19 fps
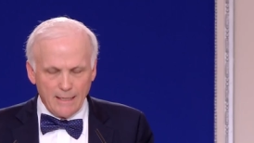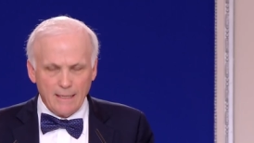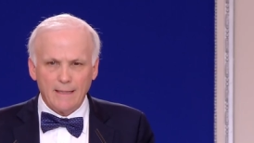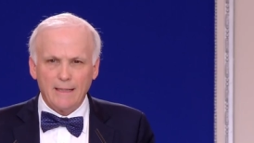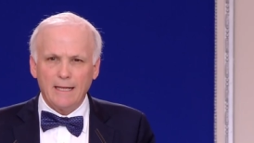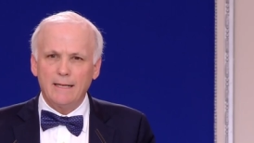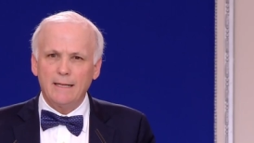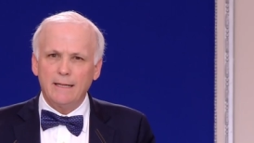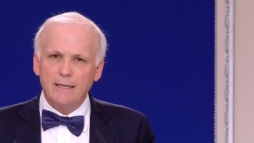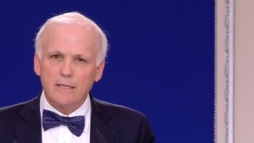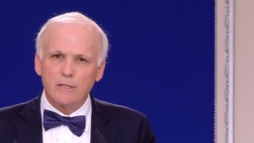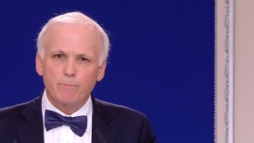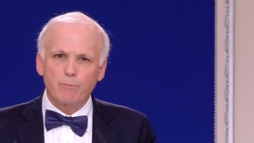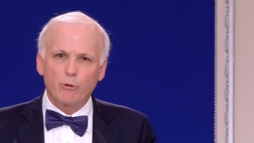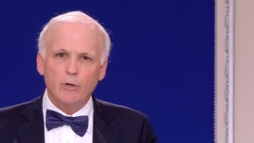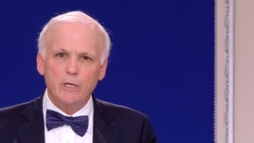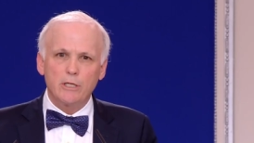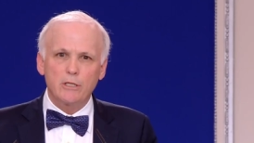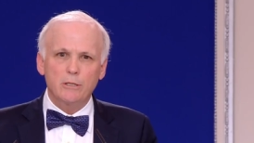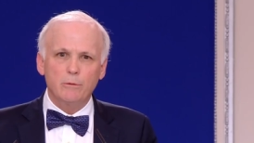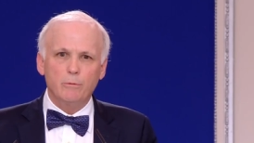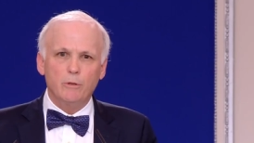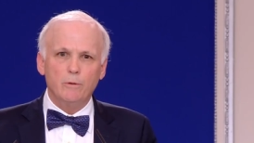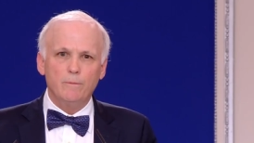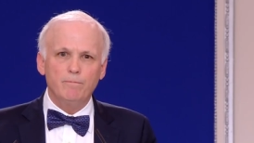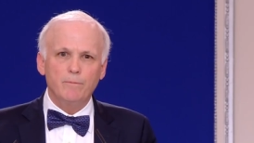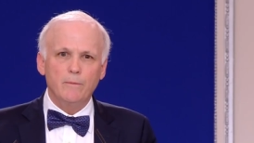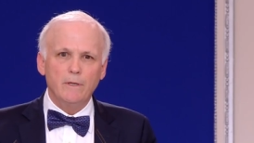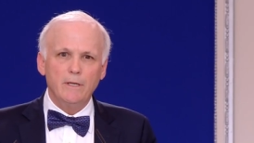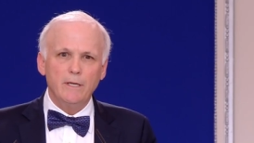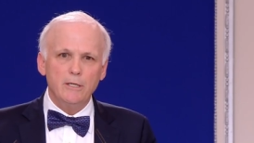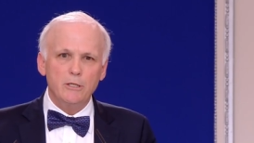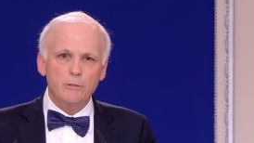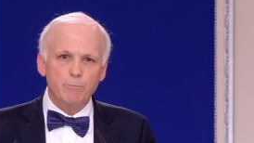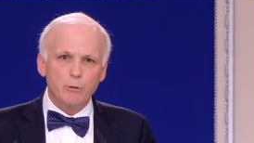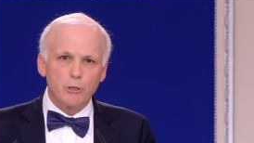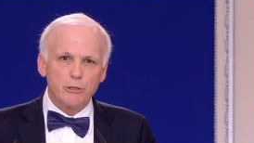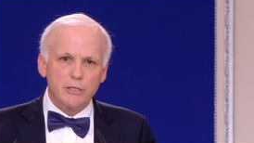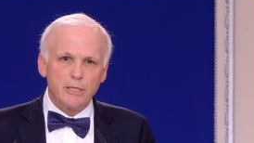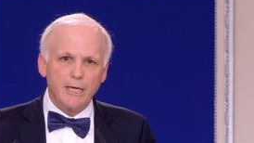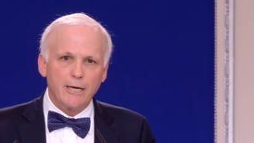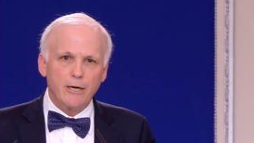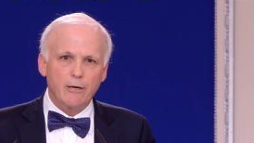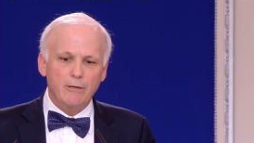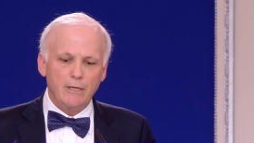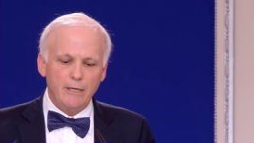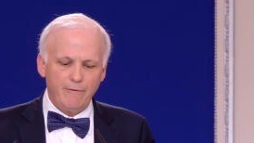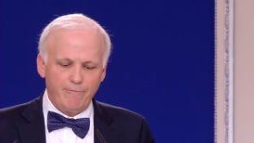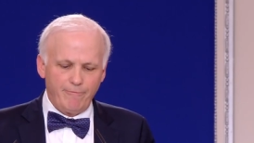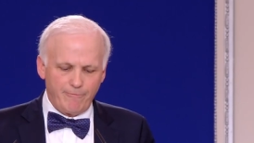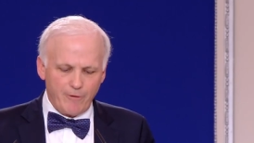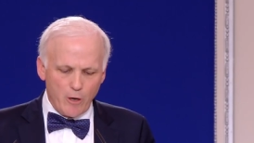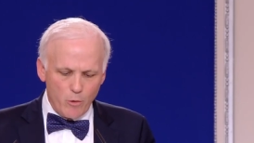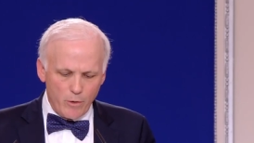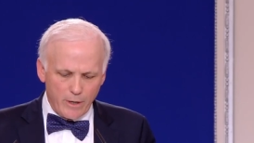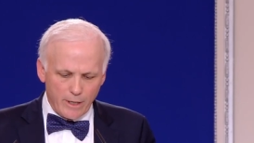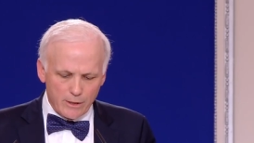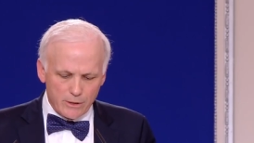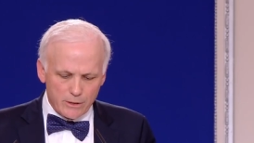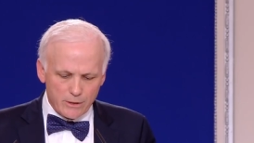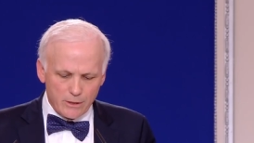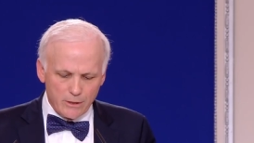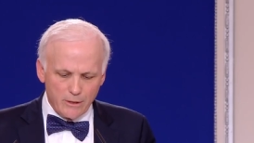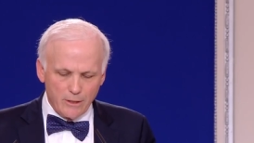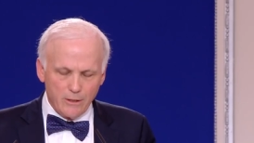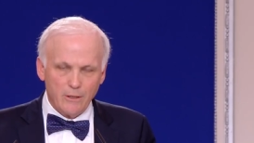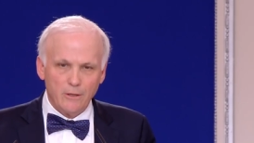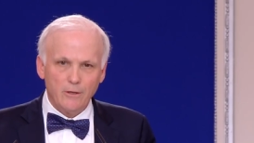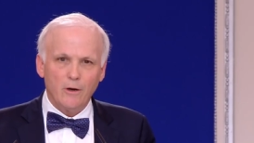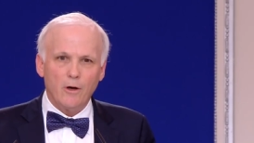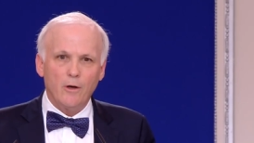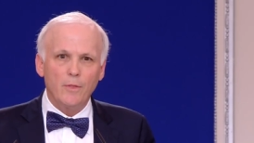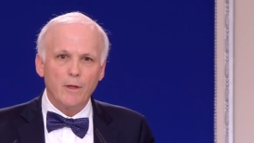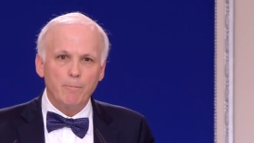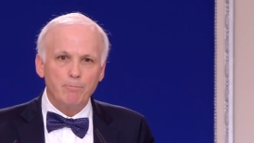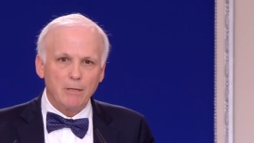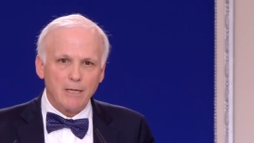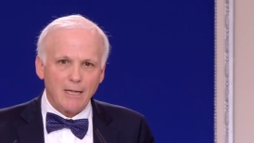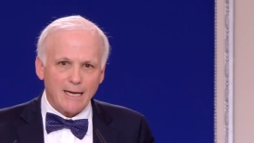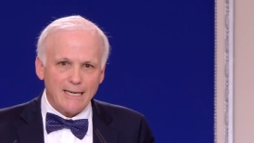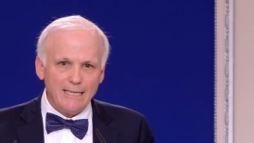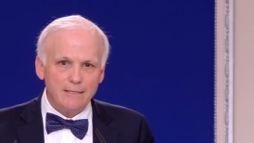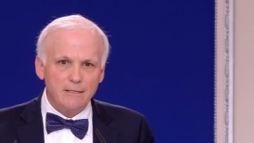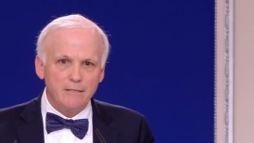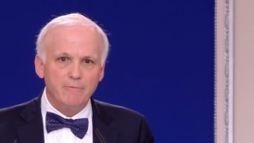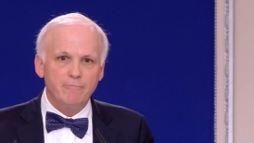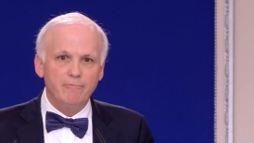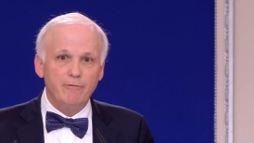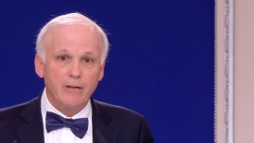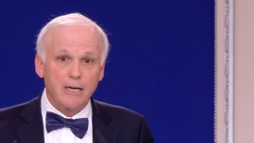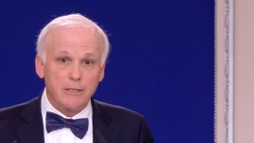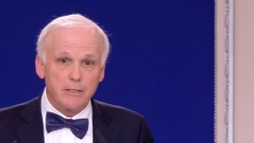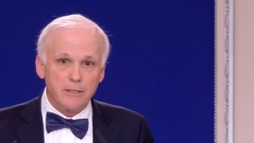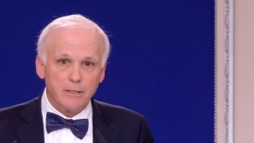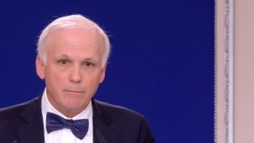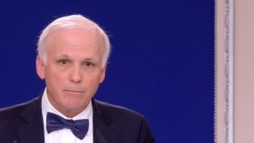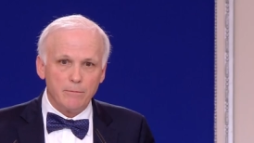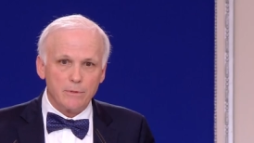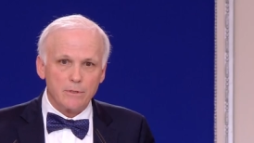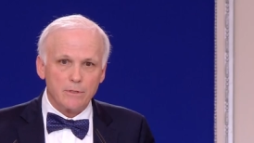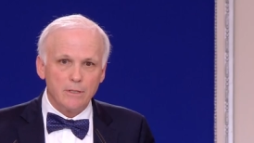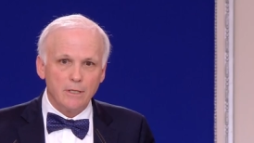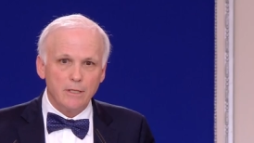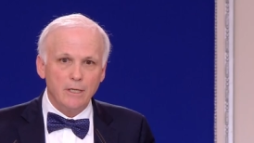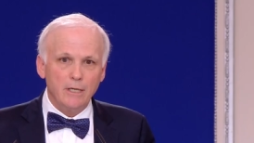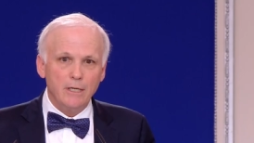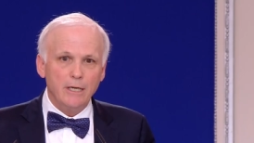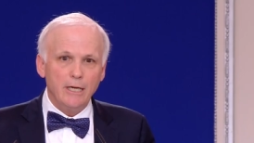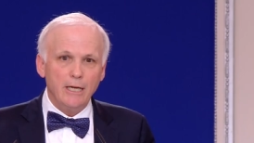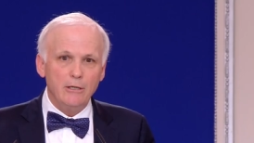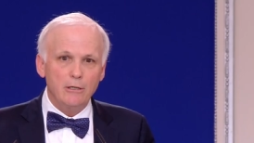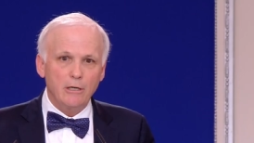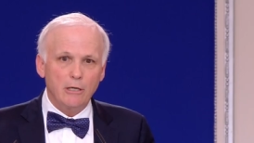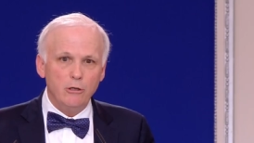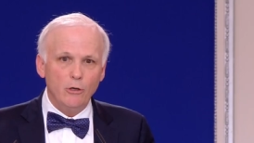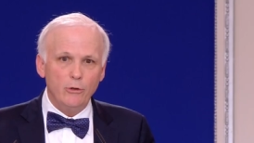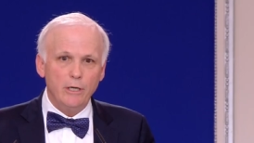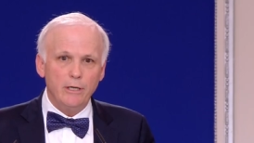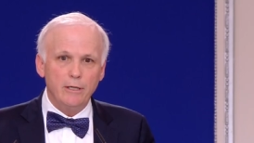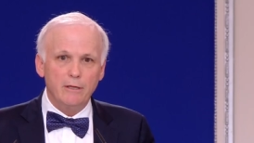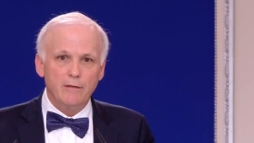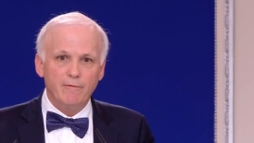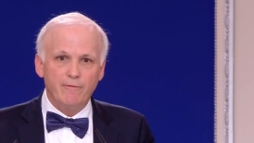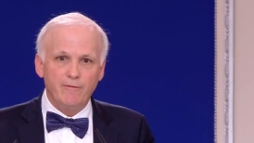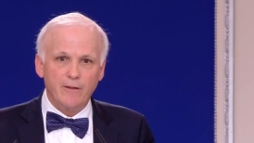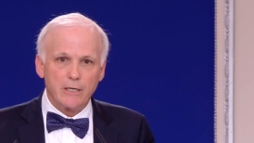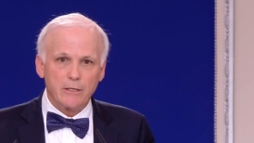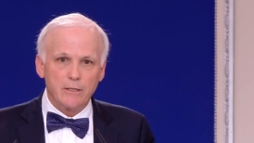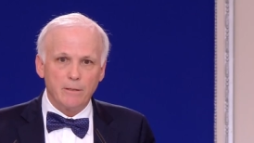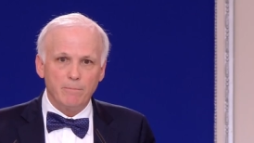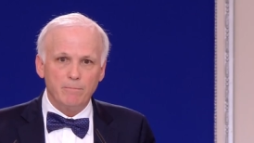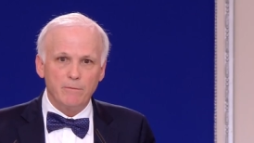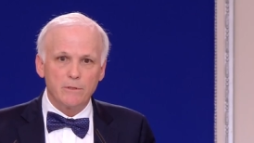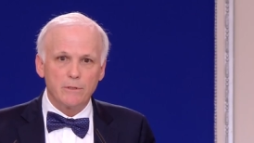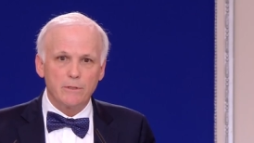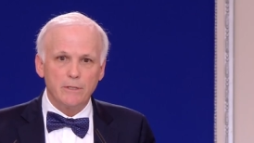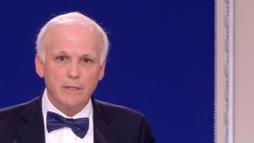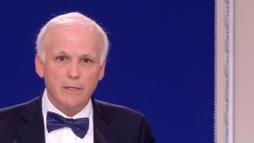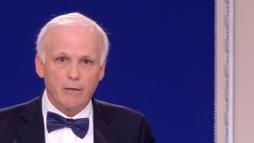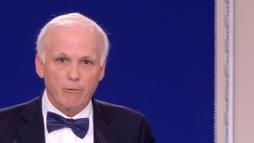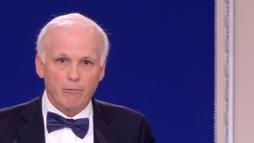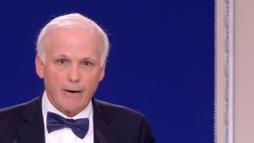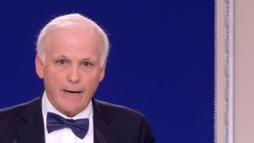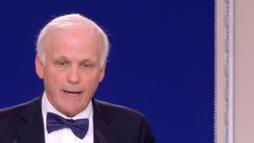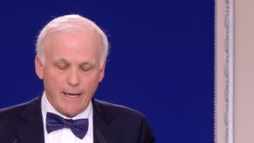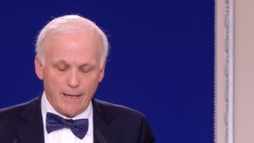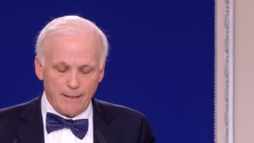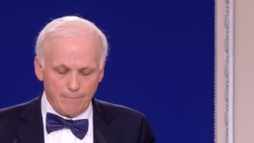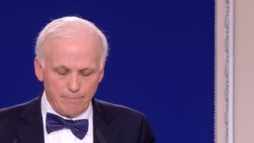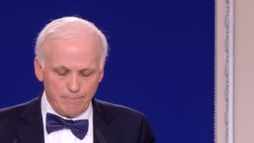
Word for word: that this principle is particularly focused on the plight of victims, including the victims in Iran.